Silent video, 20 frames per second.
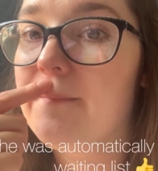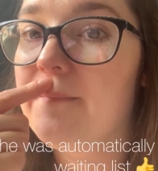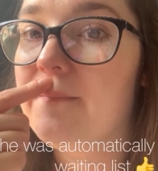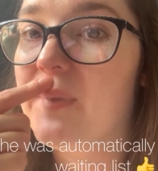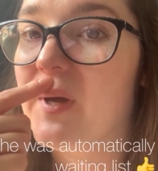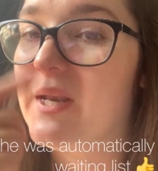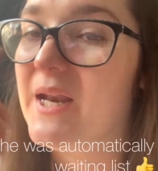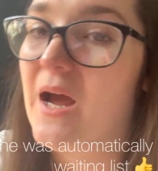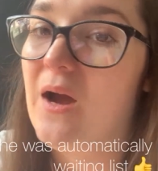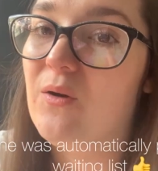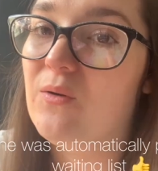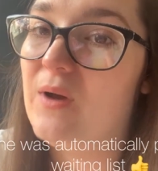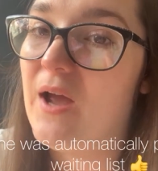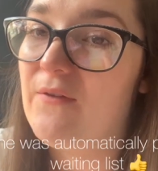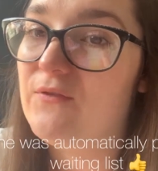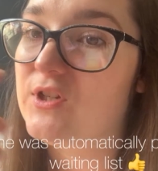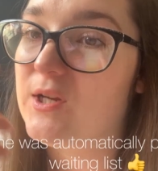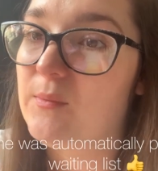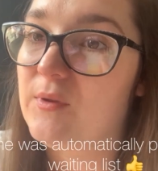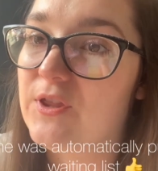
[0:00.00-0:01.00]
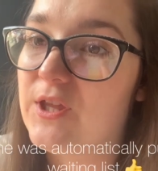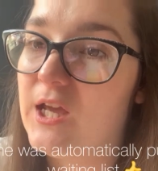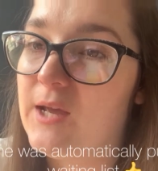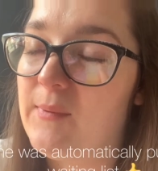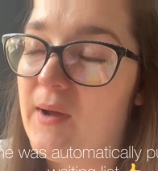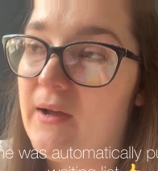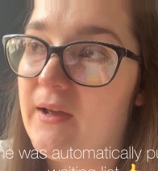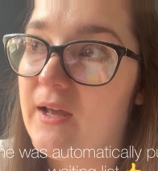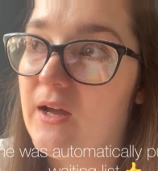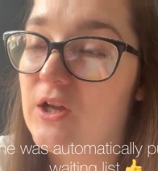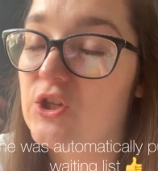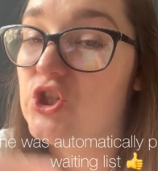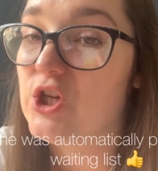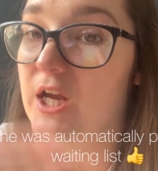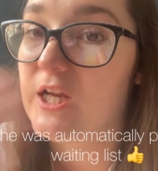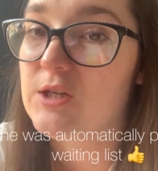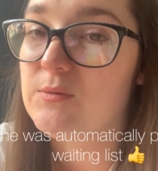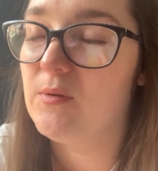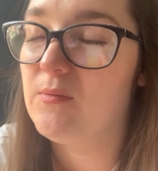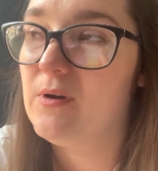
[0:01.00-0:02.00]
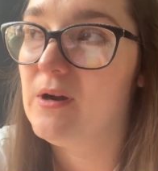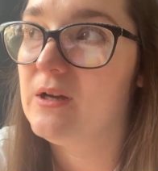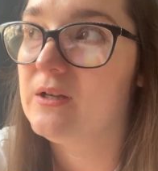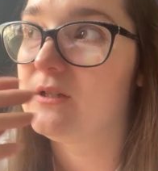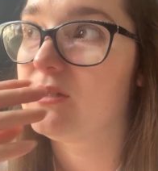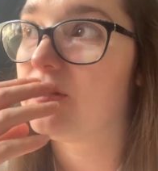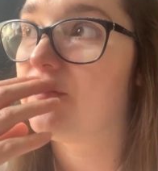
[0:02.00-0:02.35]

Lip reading: but now every time I think about it, I change my mind.